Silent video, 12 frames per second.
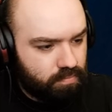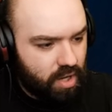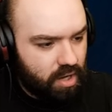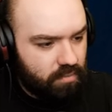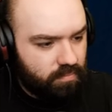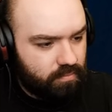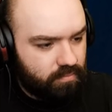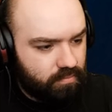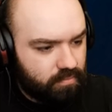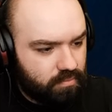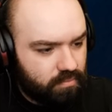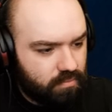Well,
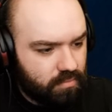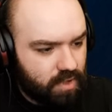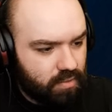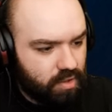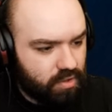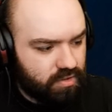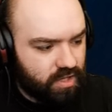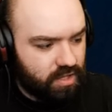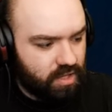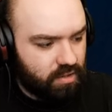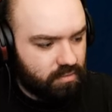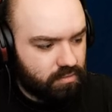have you not dead
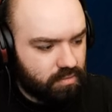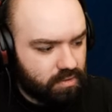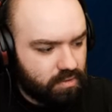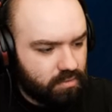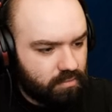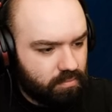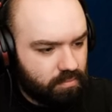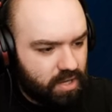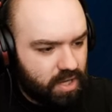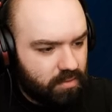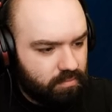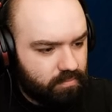yet?
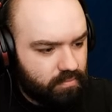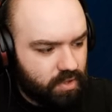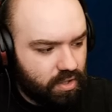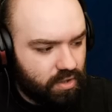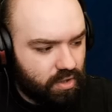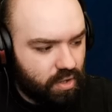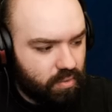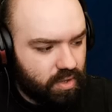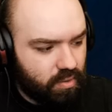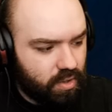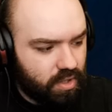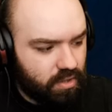Ah!
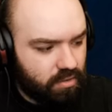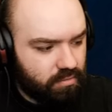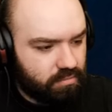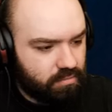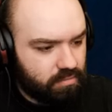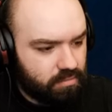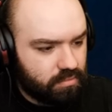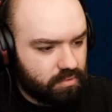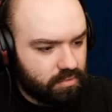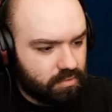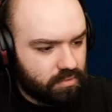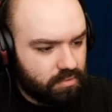Glowing one.
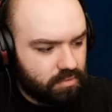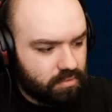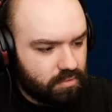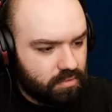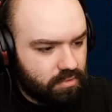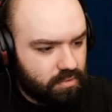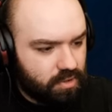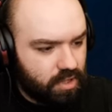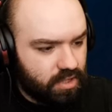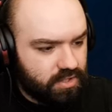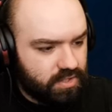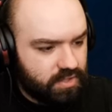
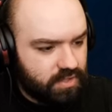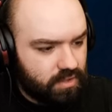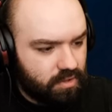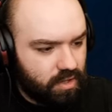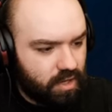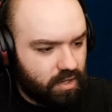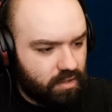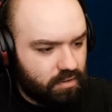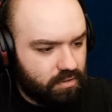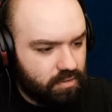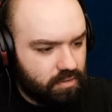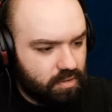Nice. Alright.
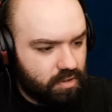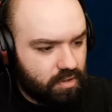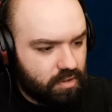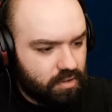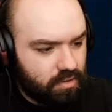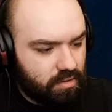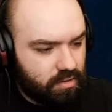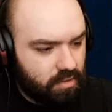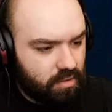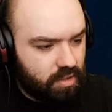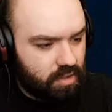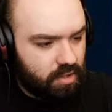
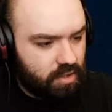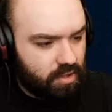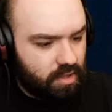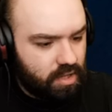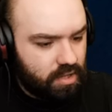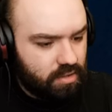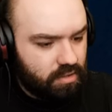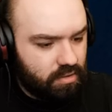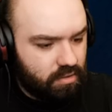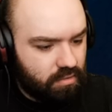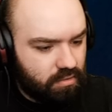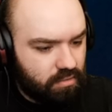Uh,
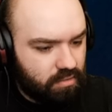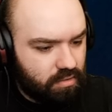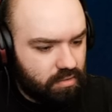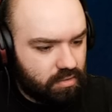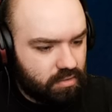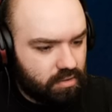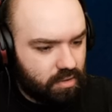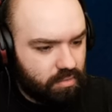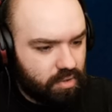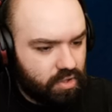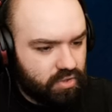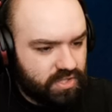Ian, I'm
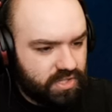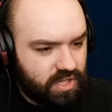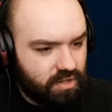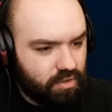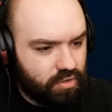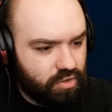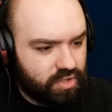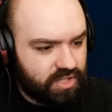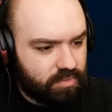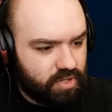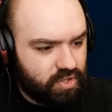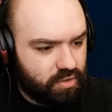going to use steal on you
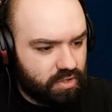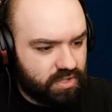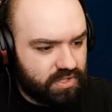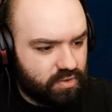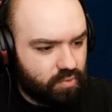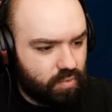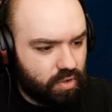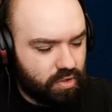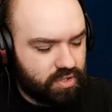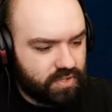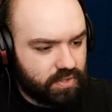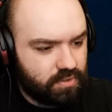just to make sure that this still
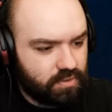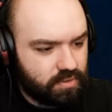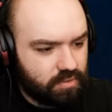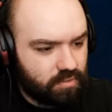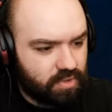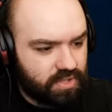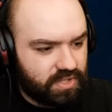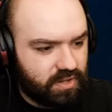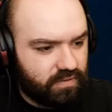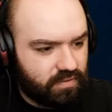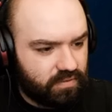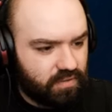works with the
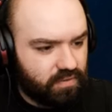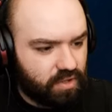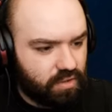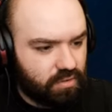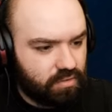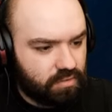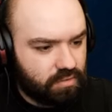stuff I've given you.